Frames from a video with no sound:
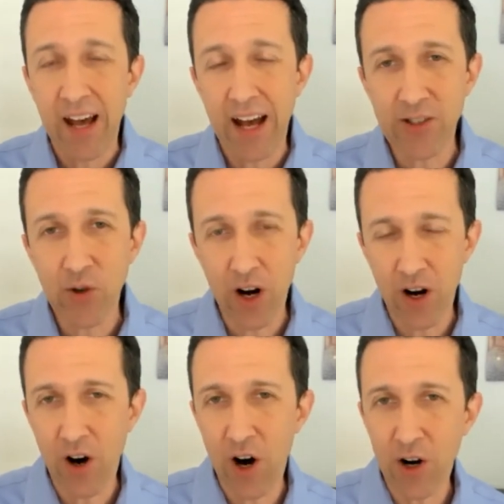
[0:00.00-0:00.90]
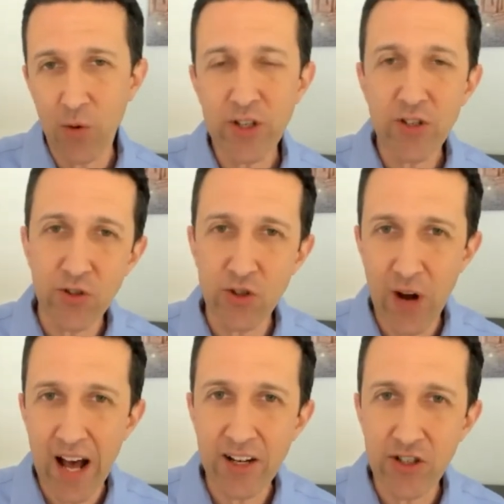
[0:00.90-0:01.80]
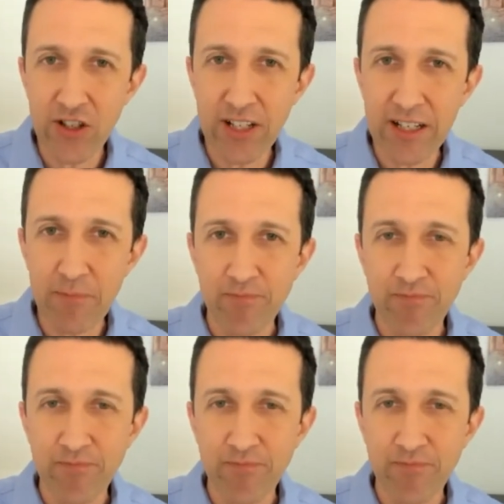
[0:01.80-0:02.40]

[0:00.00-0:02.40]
And so our original strategy